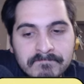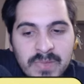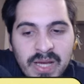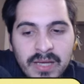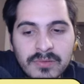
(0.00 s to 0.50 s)

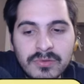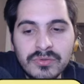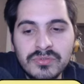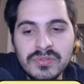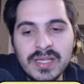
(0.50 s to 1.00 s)
I don't know.
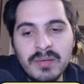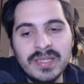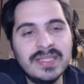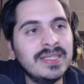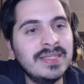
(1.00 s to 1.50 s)
To sell
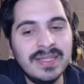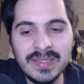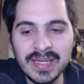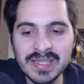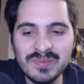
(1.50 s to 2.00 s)
Mateta
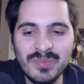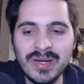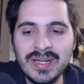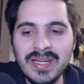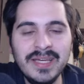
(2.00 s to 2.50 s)
against
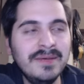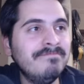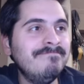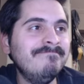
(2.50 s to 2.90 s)
Burnley,